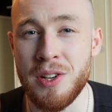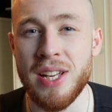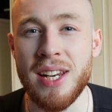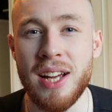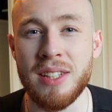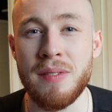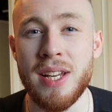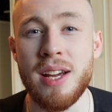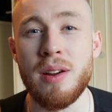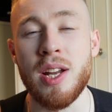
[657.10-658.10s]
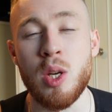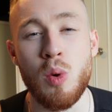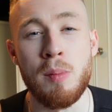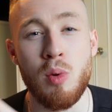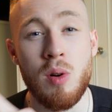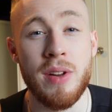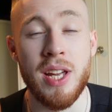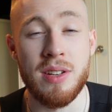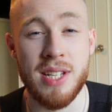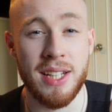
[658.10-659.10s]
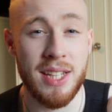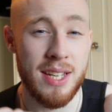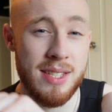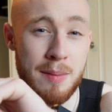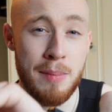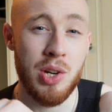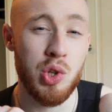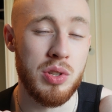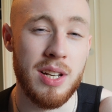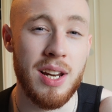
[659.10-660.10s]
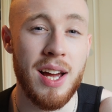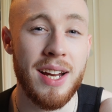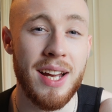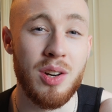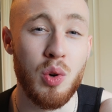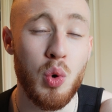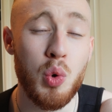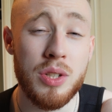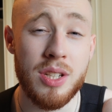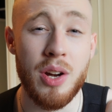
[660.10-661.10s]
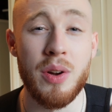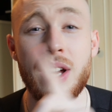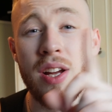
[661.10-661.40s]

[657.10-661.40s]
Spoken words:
you did like the video and you want more videos like this, then make sure like, and also